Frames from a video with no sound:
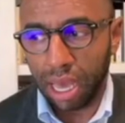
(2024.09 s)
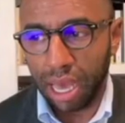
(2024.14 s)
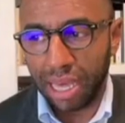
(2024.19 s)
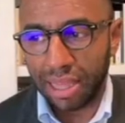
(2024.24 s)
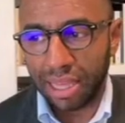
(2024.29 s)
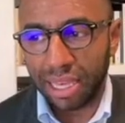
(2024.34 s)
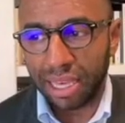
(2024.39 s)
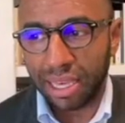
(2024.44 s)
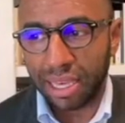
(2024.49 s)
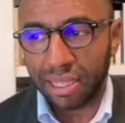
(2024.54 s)
I
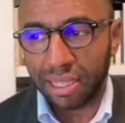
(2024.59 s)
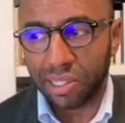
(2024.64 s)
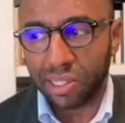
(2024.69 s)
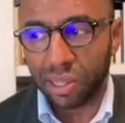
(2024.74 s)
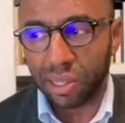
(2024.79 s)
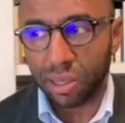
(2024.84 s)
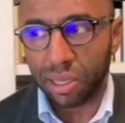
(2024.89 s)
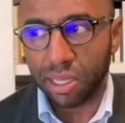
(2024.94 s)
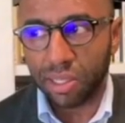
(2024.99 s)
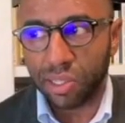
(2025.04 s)
think it's
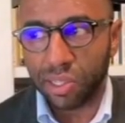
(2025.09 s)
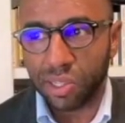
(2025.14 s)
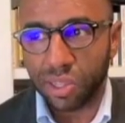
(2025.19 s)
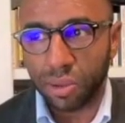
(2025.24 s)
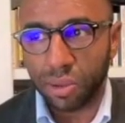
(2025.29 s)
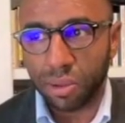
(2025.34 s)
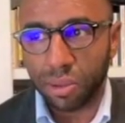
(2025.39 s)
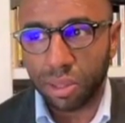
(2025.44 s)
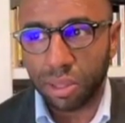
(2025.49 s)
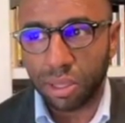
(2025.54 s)
the it's
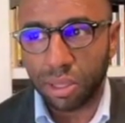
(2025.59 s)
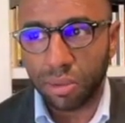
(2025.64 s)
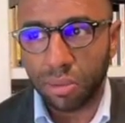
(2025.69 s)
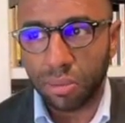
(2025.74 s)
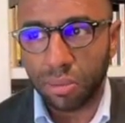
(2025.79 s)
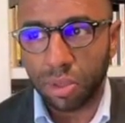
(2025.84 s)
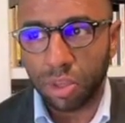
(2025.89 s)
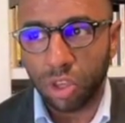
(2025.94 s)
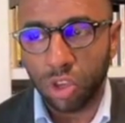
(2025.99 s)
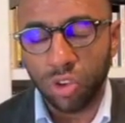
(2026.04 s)
the the
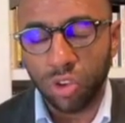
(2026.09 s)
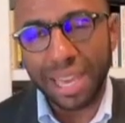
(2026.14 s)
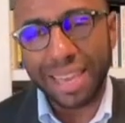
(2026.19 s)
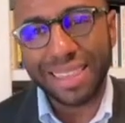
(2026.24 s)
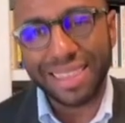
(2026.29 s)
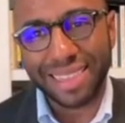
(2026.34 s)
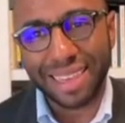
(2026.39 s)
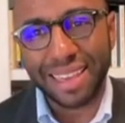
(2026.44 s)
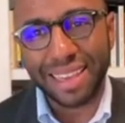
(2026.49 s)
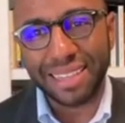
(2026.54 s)

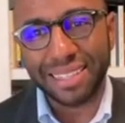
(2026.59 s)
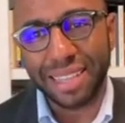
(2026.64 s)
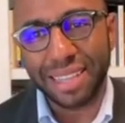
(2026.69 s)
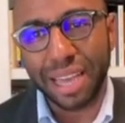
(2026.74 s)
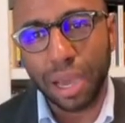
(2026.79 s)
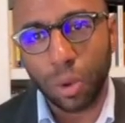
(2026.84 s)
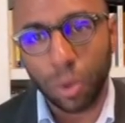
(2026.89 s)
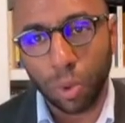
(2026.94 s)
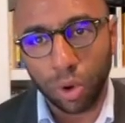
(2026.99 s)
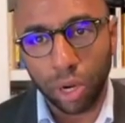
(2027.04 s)
unique things
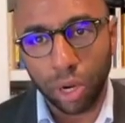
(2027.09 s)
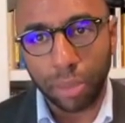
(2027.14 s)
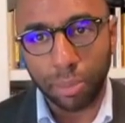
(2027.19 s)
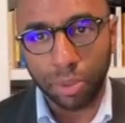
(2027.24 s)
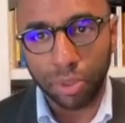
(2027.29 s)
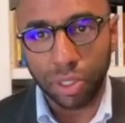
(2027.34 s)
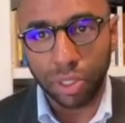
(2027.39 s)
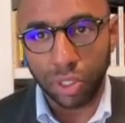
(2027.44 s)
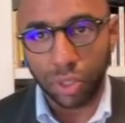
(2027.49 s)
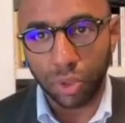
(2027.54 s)
that we're
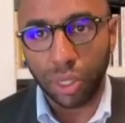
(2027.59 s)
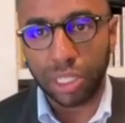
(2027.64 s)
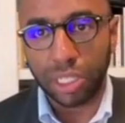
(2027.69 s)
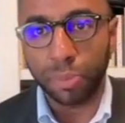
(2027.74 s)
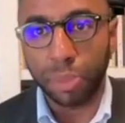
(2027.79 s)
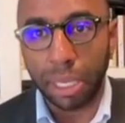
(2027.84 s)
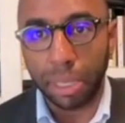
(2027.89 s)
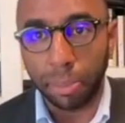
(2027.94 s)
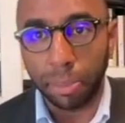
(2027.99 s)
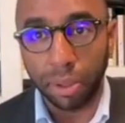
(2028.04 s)
able to do as
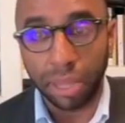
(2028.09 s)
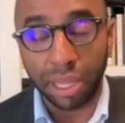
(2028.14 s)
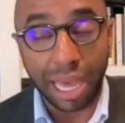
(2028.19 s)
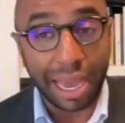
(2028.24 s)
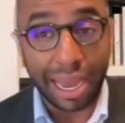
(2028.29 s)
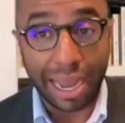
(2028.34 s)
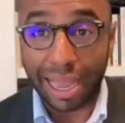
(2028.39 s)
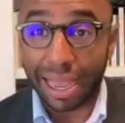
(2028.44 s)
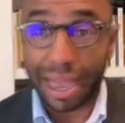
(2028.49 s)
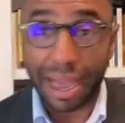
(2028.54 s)
people
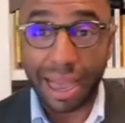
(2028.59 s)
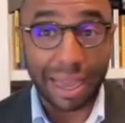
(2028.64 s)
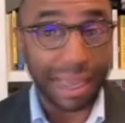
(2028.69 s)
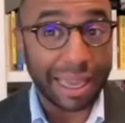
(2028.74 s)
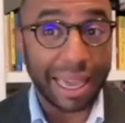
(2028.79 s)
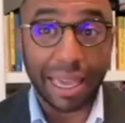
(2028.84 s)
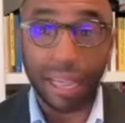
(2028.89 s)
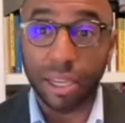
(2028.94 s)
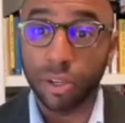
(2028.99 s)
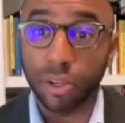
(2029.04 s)
that AI
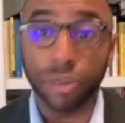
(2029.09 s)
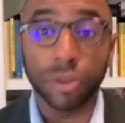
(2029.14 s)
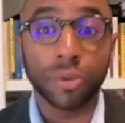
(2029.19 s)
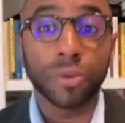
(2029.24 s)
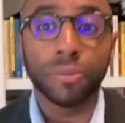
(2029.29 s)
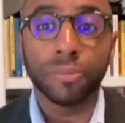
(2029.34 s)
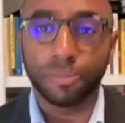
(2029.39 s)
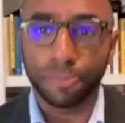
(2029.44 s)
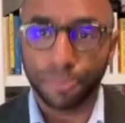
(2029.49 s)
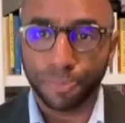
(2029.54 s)
can't
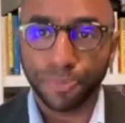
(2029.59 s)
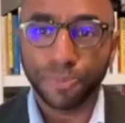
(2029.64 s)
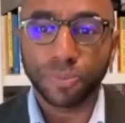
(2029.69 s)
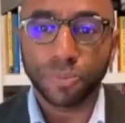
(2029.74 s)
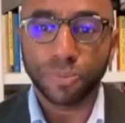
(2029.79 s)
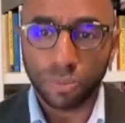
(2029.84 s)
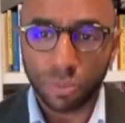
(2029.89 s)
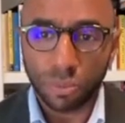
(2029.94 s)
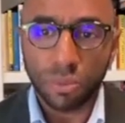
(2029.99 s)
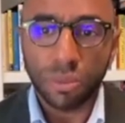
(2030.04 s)
do
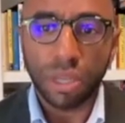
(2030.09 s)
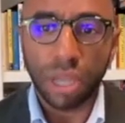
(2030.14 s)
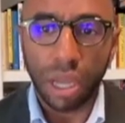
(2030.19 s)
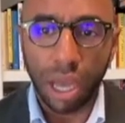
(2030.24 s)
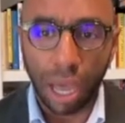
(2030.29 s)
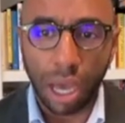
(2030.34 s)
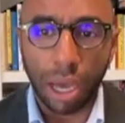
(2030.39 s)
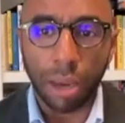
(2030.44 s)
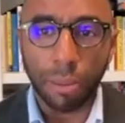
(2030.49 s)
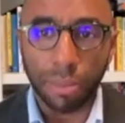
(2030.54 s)

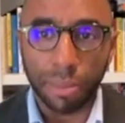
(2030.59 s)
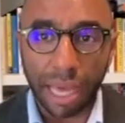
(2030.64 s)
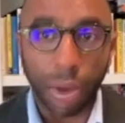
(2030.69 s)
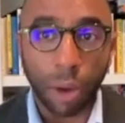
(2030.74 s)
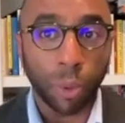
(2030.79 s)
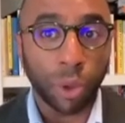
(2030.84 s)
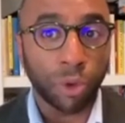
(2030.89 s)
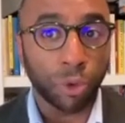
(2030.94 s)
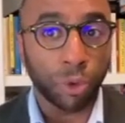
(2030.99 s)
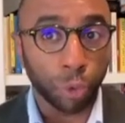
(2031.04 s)
um,
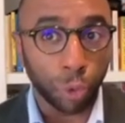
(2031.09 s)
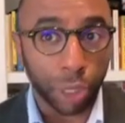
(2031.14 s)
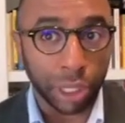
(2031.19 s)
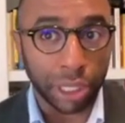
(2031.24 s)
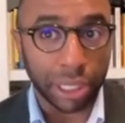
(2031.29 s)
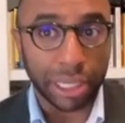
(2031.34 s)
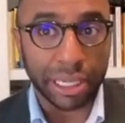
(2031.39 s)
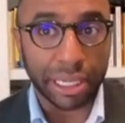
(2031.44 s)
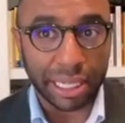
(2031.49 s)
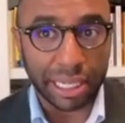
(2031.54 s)
that we
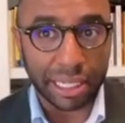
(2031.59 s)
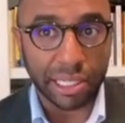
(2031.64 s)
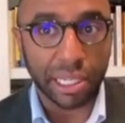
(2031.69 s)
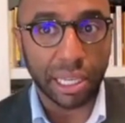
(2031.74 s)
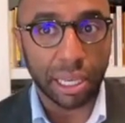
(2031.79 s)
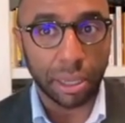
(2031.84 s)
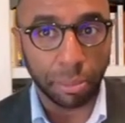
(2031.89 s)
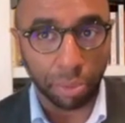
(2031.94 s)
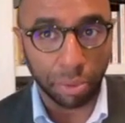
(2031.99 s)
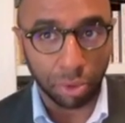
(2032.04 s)
really need
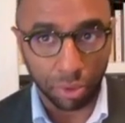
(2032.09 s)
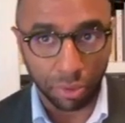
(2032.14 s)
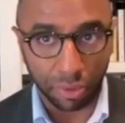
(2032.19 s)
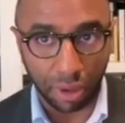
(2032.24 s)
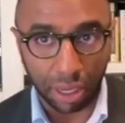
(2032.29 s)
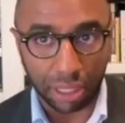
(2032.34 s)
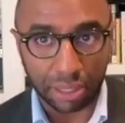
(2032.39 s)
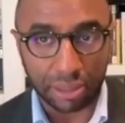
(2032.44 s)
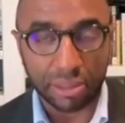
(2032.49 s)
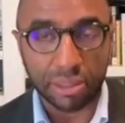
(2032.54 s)
to improve
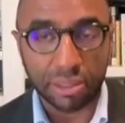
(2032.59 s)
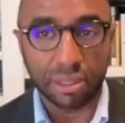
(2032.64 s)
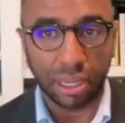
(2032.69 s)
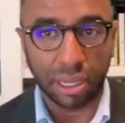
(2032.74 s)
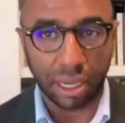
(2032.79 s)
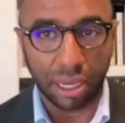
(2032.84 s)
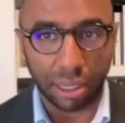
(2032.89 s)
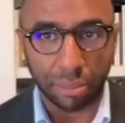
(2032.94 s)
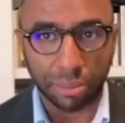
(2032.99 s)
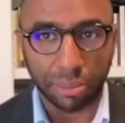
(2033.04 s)
on.
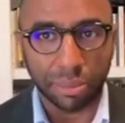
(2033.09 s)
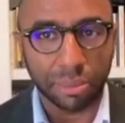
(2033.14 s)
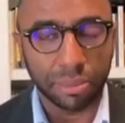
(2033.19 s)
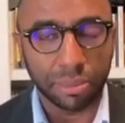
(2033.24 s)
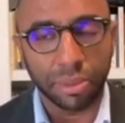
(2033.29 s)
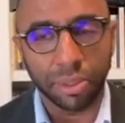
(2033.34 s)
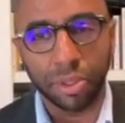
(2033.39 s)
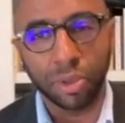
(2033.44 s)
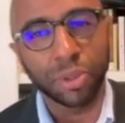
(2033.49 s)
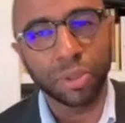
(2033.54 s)
Um,
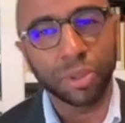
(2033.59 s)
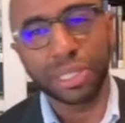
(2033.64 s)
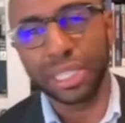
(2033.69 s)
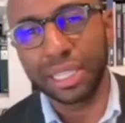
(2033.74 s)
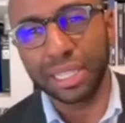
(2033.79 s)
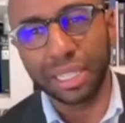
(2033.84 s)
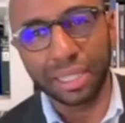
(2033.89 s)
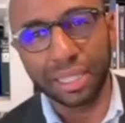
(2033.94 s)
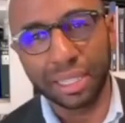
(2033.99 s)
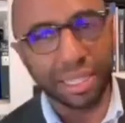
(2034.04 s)
you'll
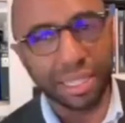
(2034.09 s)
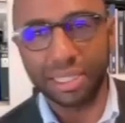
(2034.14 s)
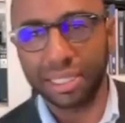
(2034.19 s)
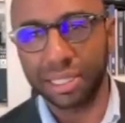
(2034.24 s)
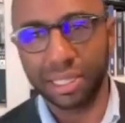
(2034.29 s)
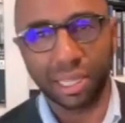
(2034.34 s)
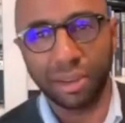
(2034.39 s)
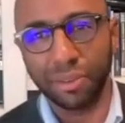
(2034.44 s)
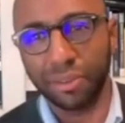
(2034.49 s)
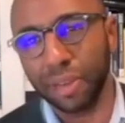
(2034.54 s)
see the
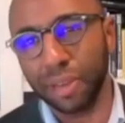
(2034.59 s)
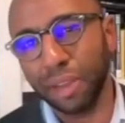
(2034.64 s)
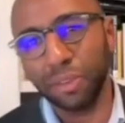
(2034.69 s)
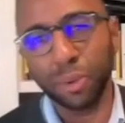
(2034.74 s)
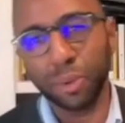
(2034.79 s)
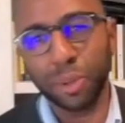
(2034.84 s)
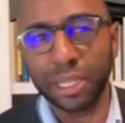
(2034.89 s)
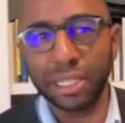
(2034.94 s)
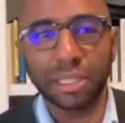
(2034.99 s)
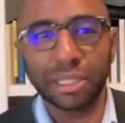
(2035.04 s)
lists of
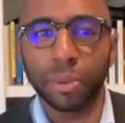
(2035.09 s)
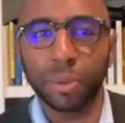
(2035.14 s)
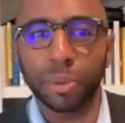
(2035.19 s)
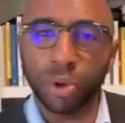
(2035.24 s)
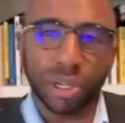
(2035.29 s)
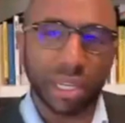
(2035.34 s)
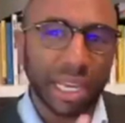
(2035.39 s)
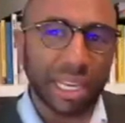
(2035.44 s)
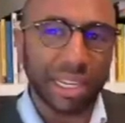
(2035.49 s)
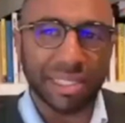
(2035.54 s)
everyone needs to be
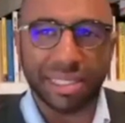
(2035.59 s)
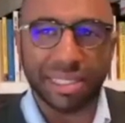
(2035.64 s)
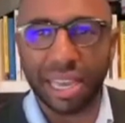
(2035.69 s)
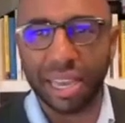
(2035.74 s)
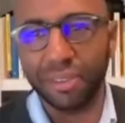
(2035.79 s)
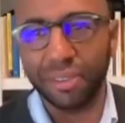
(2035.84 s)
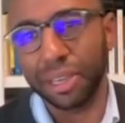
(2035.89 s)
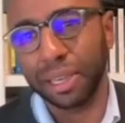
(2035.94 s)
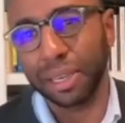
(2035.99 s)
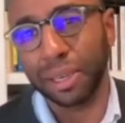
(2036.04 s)
more data
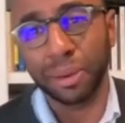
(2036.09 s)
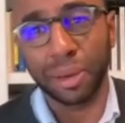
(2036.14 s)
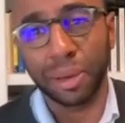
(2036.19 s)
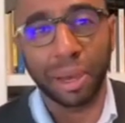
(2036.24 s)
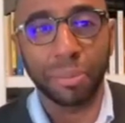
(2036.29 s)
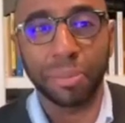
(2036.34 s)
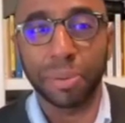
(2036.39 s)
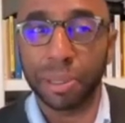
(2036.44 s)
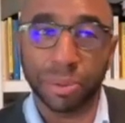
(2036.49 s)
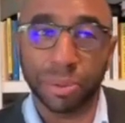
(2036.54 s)
savvy.
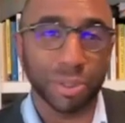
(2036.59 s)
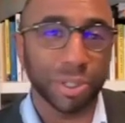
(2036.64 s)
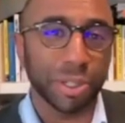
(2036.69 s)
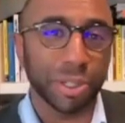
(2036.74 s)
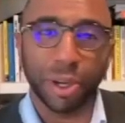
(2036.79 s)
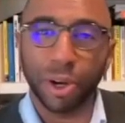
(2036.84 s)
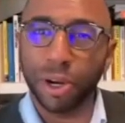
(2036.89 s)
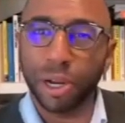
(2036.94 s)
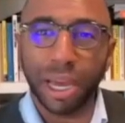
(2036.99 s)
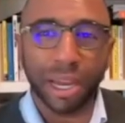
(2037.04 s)
Uh, people
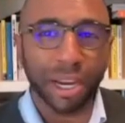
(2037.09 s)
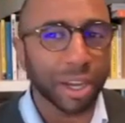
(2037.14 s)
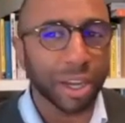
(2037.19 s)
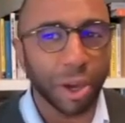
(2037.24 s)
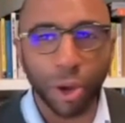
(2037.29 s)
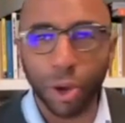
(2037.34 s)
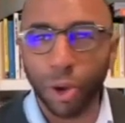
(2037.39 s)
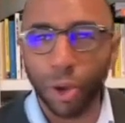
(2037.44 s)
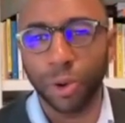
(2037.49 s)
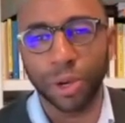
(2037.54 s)
should learn how to
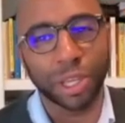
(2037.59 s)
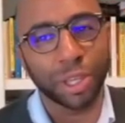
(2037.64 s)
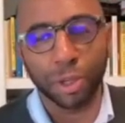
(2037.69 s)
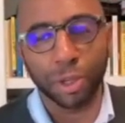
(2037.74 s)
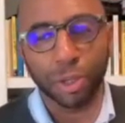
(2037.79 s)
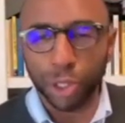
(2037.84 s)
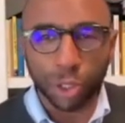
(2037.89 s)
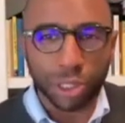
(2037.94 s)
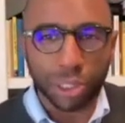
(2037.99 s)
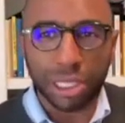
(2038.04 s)
code, and
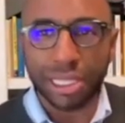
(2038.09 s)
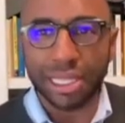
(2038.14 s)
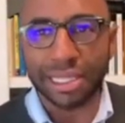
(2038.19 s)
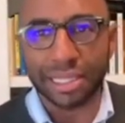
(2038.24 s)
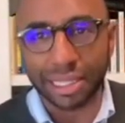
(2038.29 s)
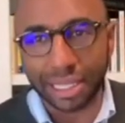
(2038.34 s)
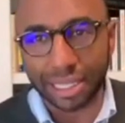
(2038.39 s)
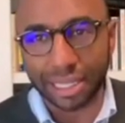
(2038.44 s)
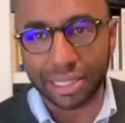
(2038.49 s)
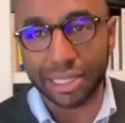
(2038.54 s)
you'll you'll see
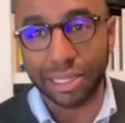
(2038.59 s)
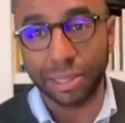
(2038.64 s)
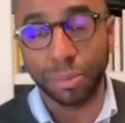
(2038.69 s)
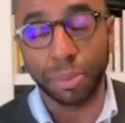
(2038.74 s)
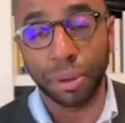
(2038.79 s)
these lists.